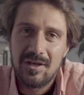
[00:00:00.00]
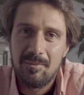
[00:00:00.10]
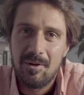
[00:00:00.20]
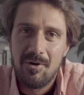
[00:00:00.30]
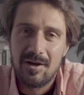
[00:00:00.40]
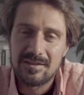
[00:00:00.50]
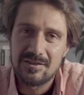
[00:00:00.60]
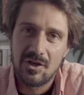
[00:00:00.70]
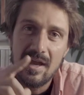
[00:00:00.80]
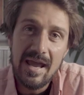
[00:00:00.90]
email marketing.
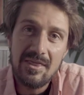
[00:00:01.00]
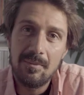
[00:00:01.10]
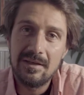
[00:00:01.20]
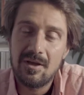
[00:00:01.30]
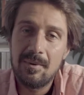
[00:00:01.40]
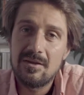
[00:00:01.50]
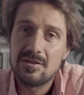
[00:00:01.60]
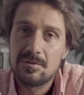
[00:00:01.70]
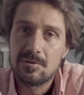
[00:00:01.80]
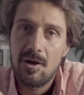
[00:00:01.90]
So in the meantime, hit the
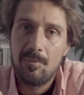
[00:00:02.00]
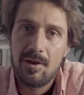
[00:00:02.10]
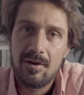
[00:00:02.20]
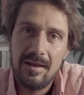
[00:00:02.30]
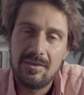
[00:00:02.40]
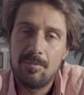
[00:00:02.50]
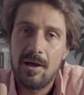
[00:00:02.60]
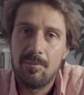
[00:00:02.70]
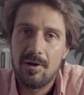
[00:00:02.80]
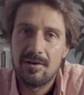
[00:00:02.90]
subscribe button, hit the
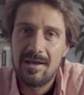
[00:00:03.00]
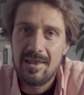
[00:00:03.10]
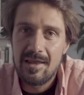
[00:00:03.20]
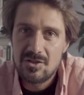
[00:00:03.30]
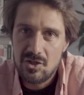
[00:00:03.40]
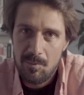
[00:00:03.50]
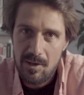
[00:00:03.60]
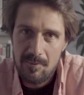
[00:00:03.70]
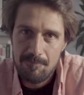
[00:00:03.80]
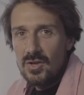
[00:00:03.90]
bell button, and let's jump
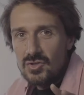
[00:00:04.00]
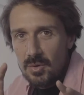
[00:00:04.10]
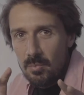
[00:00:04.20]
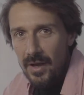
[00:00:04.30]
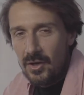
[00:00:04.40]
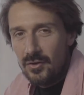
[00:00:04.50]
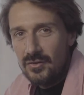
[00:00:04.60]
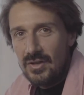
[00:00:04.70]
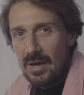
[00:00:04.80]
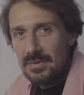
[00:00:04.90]
in. So my
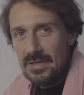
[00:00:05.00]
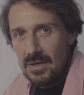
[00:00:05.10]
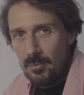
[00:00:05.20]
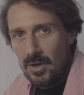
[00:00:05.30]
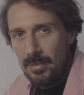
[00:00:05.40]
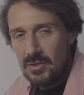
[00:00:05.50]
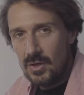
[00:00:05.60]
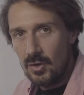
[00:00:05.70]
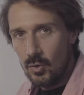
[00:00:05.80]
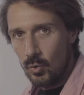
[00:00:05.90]
concept is I'm going to be
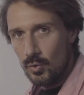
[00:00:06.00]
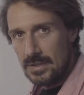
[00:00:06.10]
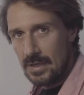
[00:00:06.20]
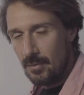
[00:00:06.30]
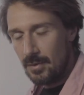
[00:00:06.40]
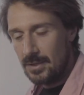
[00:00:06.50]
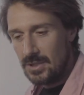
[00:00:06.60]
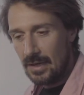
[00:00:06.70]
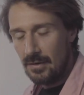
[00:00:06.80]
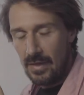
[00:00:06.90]
doing an audit. I'm going to be
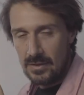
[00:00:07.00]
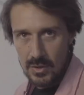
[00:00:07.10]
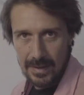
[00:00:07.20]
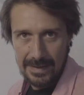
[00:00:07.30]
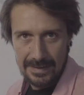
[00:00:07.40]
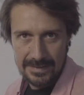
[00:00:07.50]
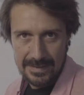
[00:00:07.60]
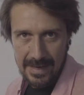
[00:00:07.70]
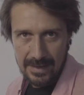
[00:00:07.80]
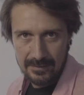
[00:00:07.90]
checking if they're doing
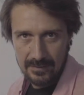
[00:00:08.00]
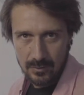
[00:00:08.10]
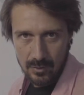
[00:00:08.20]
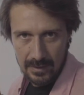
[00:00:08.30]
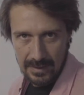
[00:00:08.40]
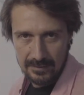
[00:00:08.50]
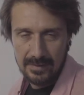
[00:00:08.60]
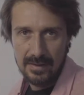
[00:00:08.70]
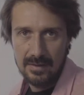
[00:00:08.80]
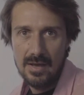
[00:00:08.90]
LinkedIn ads on
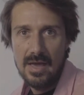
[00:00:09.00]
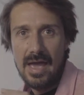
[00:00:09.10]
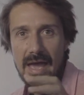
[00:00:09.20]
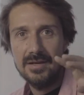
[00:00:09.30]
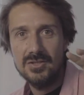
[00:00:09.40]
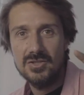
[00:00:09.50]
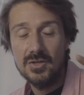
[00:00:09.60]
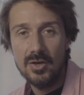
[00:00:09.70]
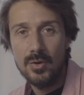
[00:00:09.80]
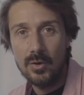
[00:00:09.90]
LinkedIn, and just
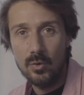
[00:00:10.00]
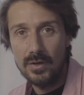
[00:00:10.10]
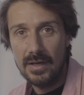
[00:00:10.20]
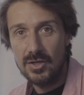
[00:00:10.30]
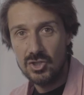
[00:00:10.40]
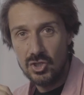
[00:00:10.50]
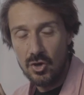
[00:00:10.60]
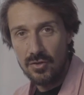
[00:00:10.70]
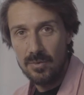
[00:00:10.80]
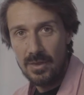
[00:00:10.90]
doing a quick audit,
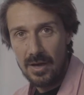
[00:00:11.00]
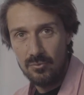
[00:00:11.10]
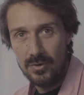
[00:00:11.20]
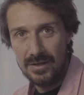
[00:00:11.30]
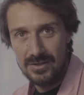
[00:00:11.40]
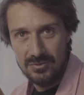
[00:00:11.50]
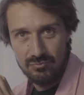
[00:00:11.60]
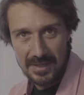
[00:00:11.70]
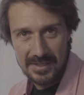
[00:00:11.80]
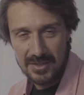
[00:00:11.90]
showing them that I'm really
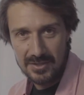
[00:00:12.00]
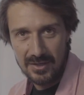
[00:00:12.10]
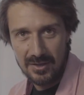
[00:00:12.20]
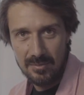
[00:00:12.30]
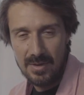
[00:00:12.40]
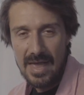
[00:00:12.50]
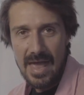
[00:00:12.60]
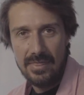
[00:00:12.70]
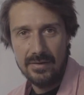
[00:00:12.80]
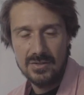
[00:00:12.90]
researching them,
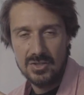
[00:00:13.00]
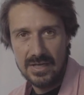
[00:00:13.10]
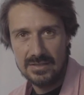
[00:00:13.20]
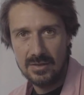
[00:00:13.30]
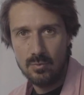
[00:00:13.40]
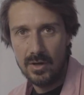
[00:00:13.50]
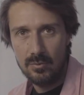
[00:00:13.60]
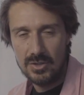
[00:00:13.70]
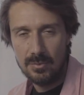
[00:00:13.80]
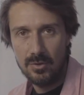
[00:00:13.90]
and then suggesting, why
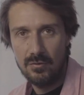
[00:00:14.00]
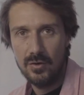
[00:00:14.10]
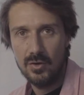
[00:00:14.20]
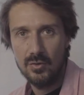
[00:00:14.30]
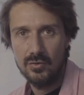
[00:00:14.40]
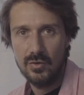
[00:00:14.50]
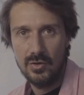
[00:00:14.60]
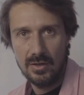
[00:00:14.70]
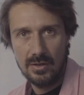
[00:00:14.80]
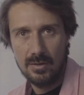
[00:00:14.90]
don't we jump on a phone call so
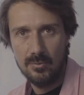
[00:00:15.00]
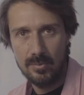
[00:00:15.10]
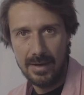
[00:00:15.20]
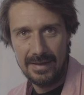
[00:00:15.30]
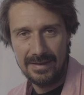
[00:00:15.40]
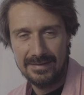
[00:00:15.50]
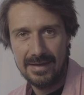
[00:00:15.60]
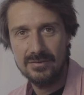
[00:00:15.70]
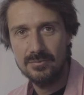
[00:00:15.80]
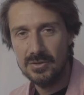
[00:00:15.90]
you can learn more about LinkedIn
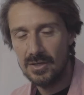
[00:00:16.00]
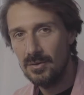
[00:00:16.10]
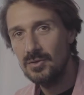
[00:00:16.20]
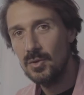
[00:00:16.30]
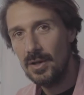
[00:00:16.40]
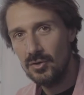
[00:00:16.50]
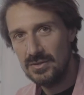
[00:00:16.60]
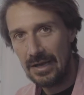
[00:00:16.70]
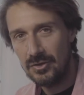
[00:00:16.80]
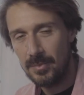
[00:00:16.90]
ads. I'm just going to do a little
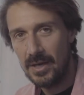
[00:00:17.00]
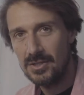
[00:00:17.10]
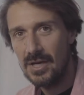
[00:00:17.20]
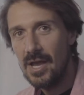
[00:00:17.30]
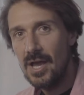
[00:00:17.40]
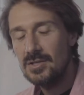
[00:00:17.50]
sales pitch.